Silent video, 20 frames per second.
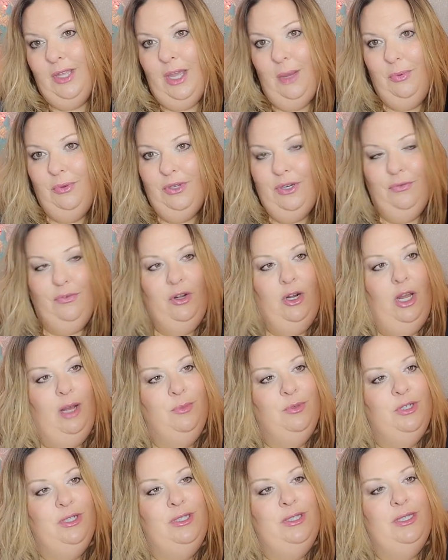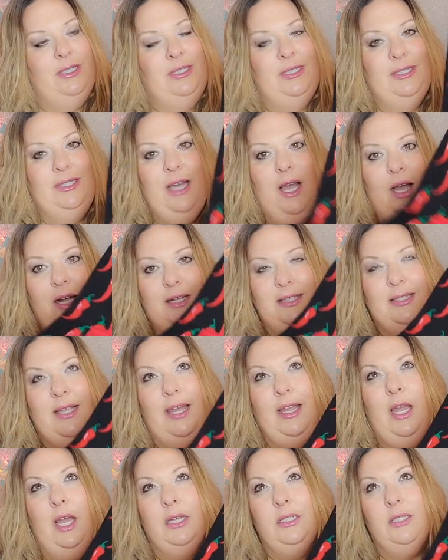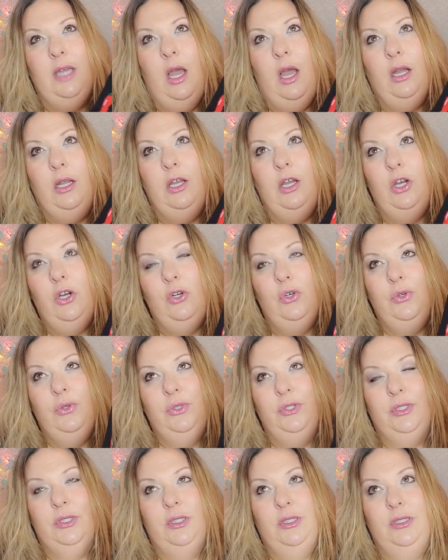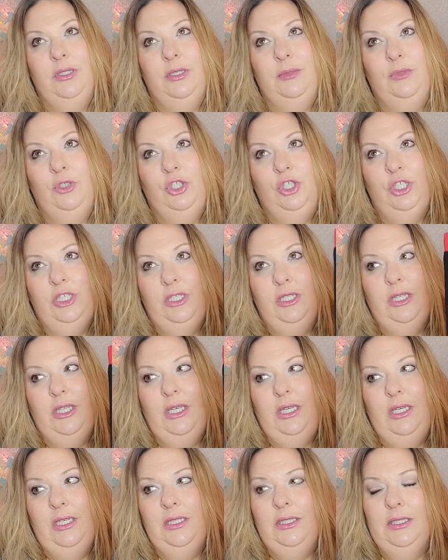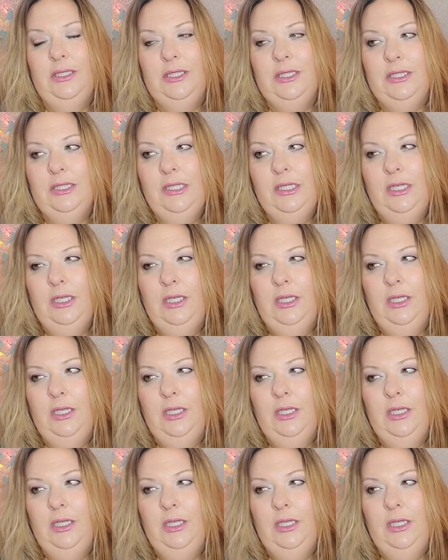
a couple different options of socks. I got tacos, some chilies,